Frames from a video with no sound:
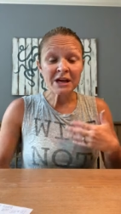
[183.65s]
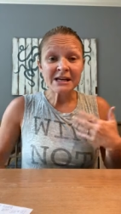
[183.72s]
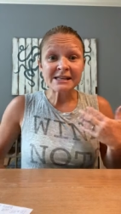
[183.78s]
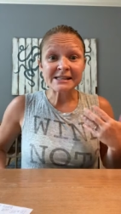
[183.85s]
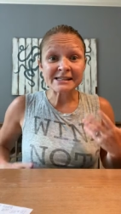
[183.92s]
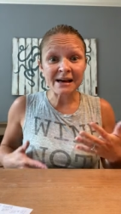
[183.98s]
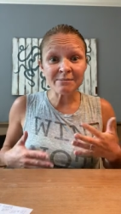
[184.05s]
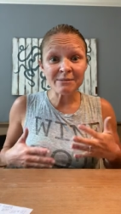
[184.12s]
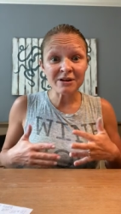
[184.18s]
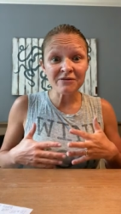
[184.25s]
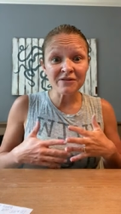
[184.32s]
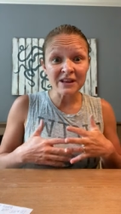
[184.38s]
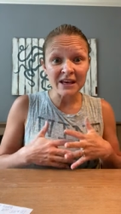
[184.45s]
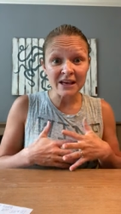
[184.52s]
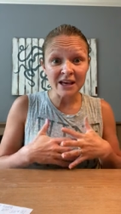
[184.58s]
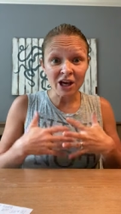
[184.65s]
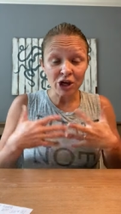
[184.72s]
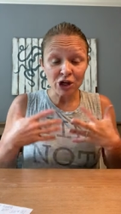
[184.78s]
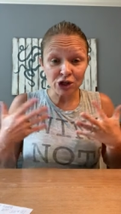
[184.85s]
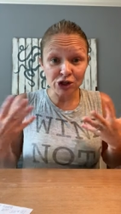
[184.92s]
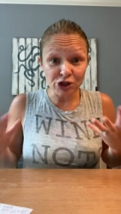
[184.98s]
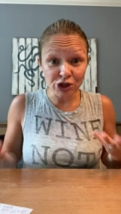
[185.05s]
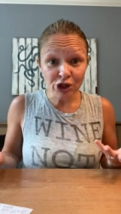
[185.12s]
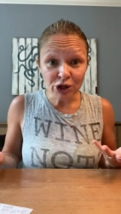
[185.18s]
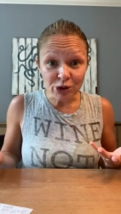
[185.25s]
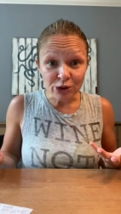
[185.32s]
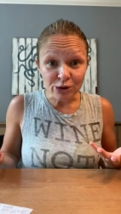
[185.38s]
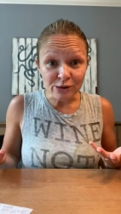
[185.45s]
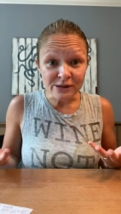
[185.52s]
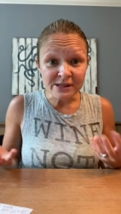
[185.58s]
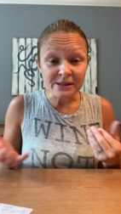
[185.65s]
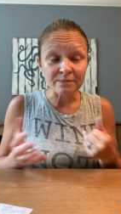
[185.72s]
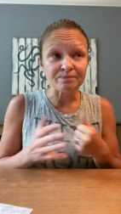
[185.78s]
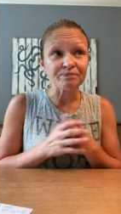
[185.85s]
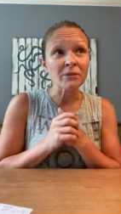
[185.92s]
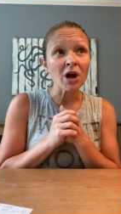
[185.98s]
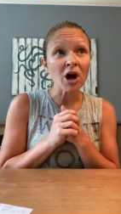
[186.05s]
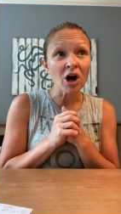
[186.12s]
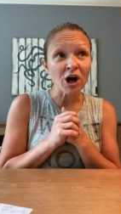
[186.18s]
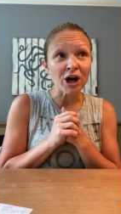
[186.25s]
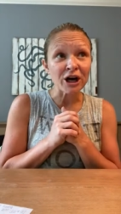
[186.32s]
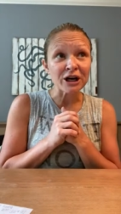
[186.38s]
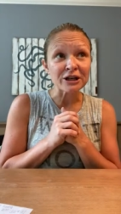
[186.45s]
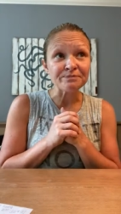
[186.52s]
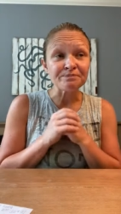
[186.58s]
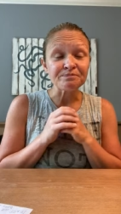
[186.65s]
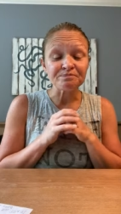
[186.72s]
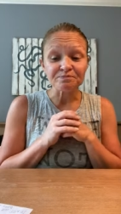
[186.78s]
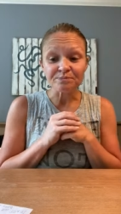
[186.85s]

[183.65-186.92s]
some of the do's are,